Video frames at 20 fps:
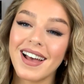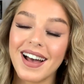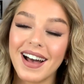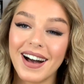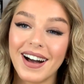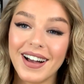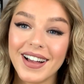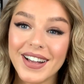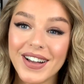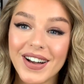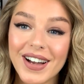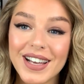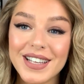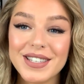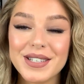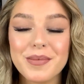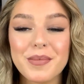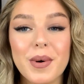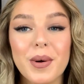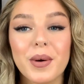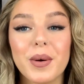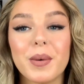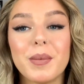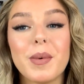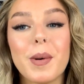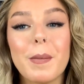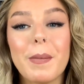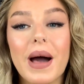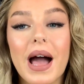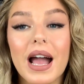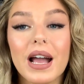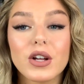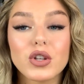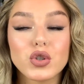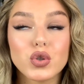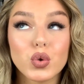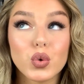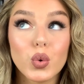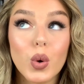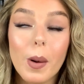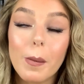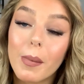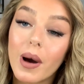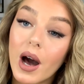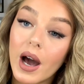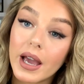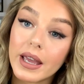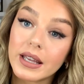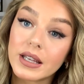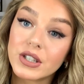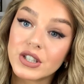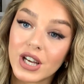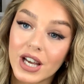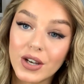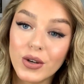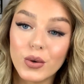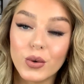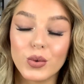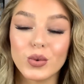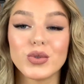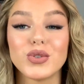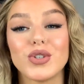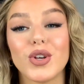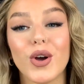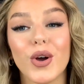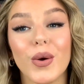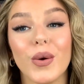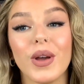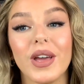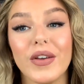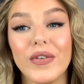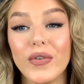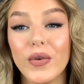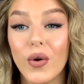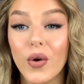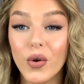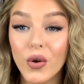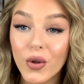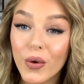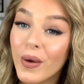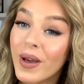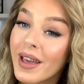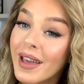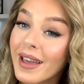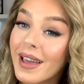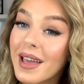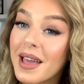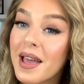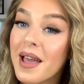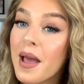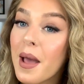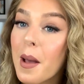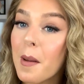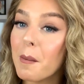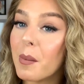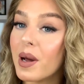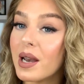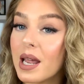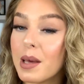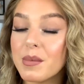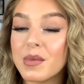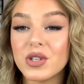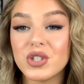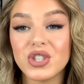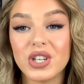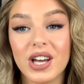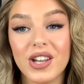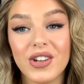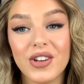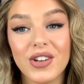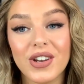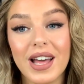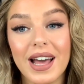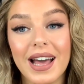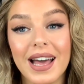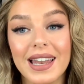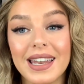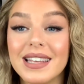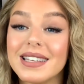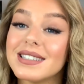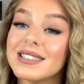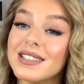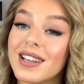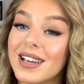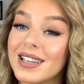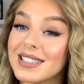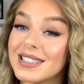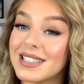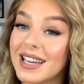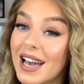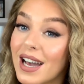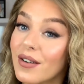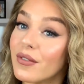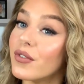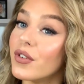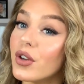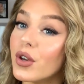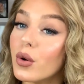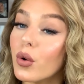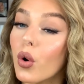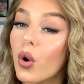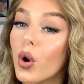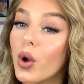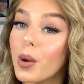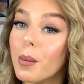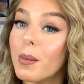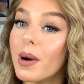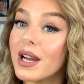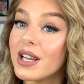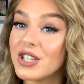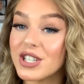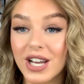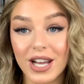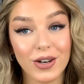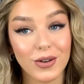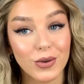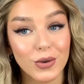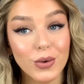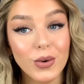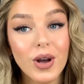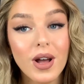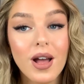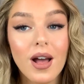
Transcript: Hi guys and welcome back to my channel. So if you're new here, my name is Shannon and it's nice to have you on my channel.